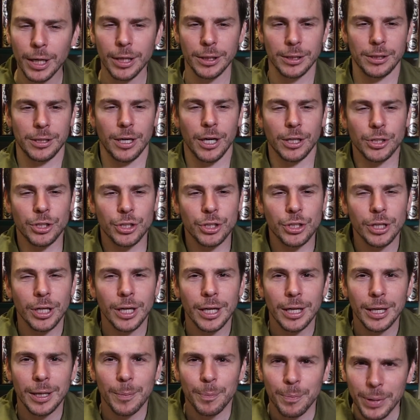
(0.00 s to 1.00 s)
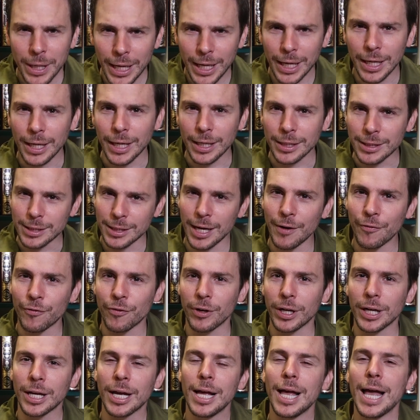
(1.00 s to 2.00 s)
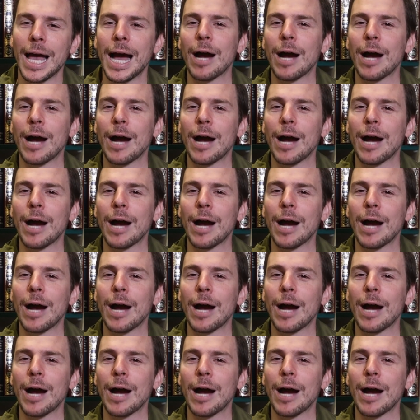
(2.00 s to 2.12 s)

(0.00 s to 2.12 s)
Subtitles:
such pain and suffering,